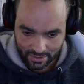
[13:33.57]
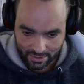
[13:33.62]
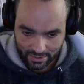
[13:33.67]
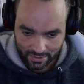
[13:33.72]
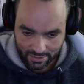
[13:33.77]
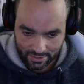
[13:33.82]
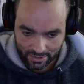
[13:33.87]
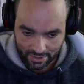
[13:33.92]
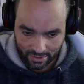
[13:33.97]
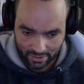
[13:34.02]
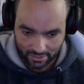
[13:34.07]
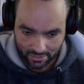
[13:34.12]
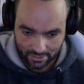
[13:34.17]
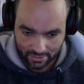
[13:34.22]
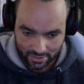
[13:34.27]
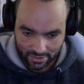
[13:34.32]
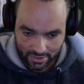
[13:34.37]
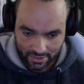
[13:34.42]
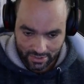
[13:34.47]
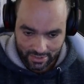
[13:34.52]
No,
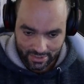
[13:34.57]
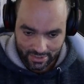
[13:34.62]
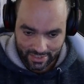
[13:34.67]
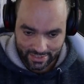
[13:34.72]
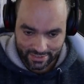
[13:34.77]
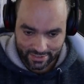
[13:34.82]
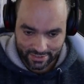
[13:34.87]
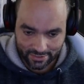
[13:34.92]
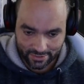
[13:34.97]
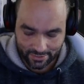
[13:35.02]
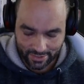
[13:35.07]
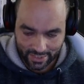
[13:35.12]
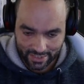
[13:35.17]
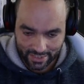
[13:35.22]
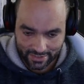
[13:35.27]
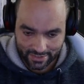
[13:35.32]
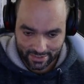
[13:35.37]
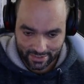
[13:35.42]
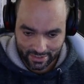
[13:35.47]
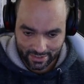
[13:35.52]
let's
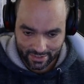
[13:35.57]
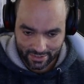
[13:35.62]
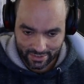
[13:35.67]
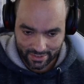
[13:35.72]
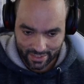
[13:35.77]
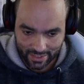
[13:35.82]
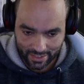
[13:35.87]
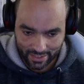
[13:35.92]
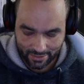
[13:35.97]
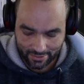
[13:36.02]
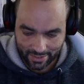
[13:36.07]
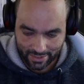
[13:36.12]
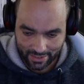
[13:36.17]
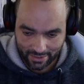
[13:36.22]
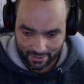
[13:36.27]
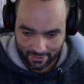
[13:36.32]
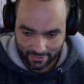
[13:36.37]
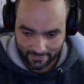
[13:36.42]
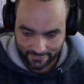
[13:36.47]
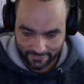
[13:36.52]
create an array
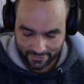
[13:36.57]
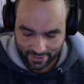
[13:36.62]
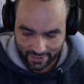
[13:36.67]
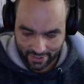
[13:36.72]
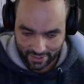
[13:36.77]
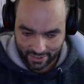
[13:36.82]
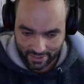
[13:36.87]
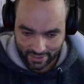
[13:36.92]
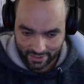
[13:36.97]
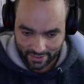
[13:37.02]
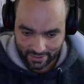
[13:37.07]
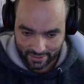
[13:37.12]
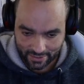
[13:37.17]
of the